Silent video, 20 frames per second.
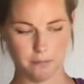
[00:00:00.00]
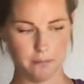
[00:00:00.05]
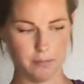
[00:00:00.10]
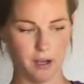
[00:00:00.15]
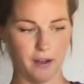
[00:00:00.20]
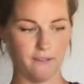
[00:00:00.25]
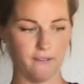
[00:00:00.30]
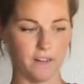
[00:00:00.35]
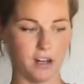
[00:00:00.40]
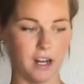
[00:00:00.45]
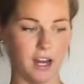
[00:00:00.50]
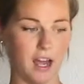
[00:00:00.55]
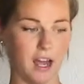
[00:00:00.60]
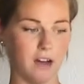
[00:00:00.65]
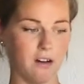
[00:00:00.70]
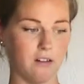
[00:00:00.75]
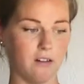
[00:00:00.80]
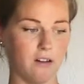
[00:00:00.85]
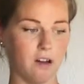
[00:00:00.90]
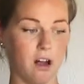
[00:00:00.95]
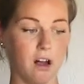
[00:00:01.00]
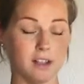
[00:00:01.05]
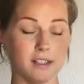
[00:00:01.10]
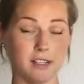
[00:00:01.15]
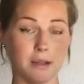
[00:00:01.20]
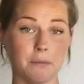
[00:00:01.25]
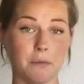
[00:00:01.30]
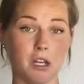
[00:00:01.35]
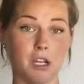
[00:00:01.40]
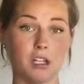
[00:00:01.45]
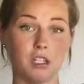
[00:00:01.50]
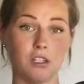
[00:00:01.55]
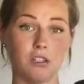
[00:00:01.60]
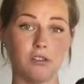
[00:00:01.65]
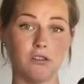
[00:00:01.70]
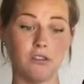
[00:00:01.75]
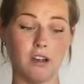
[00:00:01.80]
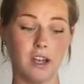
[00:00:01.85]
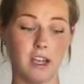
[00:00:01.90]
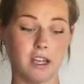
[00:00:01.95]
But for now, all I'm gonna
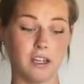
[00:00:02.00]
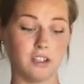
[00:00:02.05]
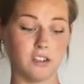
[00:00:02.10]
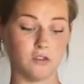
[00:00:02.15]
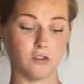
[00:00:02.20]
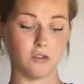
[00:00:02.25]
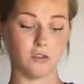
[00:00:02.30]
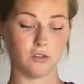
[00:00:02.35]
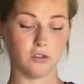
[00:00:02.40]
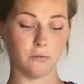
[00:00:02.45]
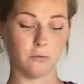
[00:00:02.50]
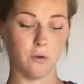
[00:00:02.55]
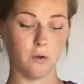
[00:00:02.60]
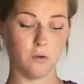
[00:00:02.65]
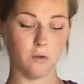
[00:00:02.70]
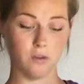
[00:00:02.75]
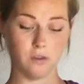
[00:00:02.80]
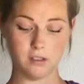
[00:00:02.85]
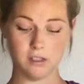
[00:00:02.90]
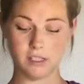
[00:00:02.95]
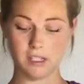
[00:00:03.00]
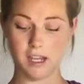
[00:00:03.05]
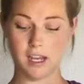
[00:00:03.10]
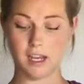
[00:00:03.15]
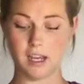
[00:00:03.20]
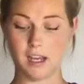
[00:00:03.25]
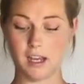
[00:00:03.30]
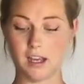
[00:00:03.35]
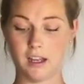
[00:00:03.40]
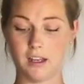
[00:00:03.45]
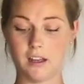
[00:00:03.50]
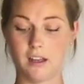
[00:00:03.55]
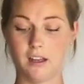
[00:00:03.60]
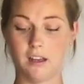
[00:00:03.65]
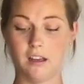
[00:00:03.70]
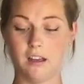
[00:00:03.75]
do is drill some holes and